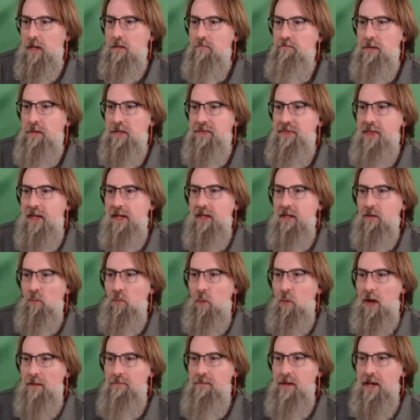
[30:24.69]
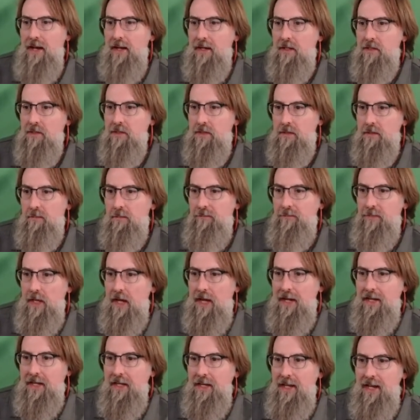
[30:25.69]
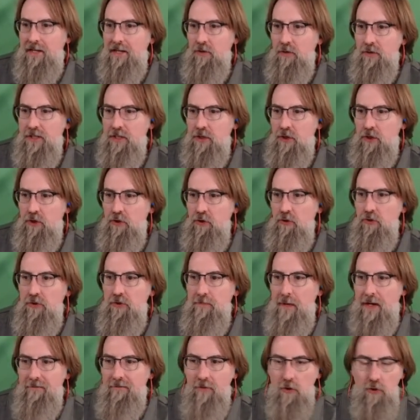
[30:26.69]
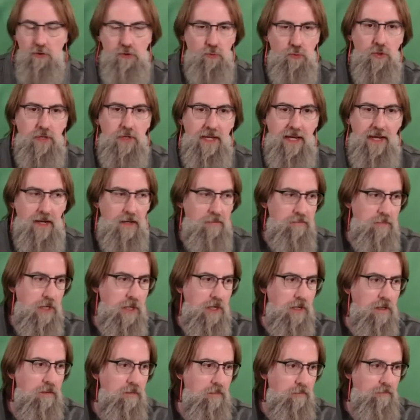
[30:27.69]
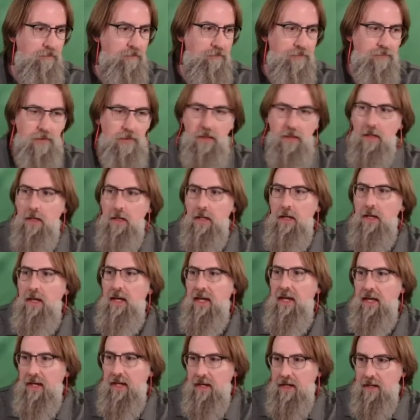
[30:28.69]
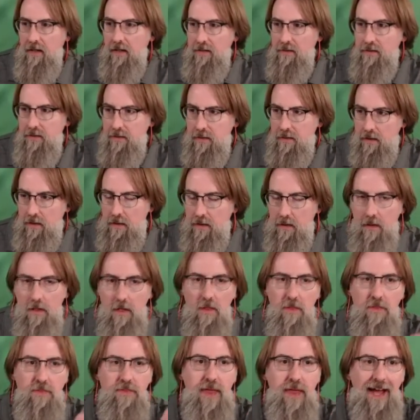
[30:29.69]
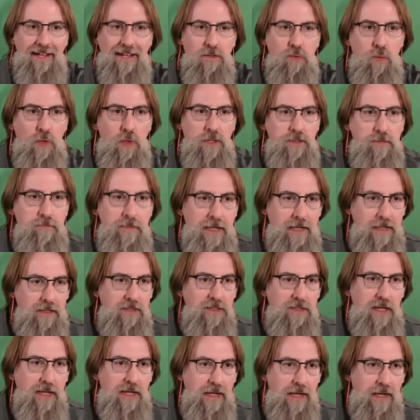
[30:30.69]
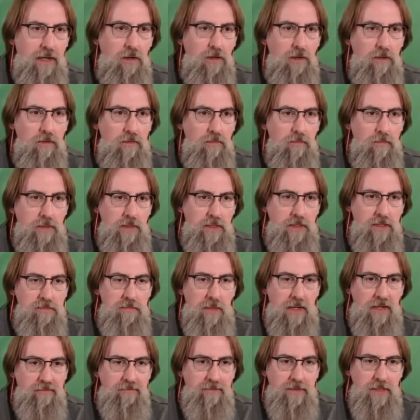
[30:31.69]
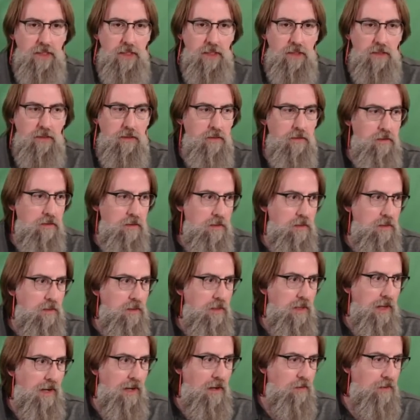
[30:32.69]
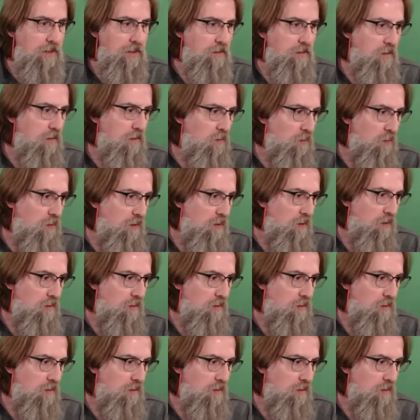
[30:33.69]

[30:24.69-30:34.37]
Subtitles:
But then in Webex, I can actually choose my virtual camera, and that's what's being sent out is my feed out into the world.